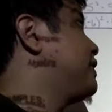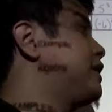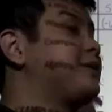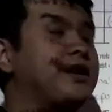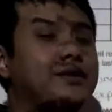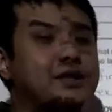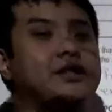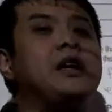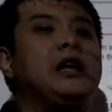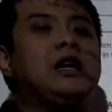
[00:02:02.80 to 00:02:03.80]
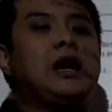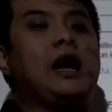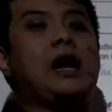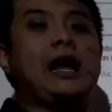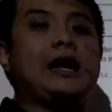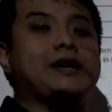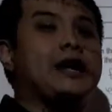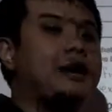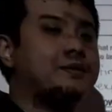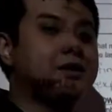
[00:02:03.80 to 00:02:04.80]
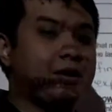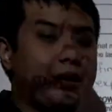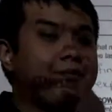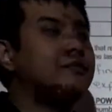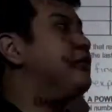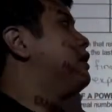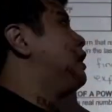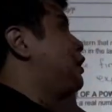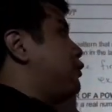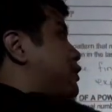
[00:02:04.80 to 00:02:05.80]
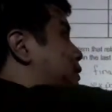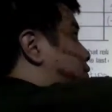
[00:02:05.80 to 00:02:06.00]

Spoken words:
6 times negative 6, 8 times, okay? Which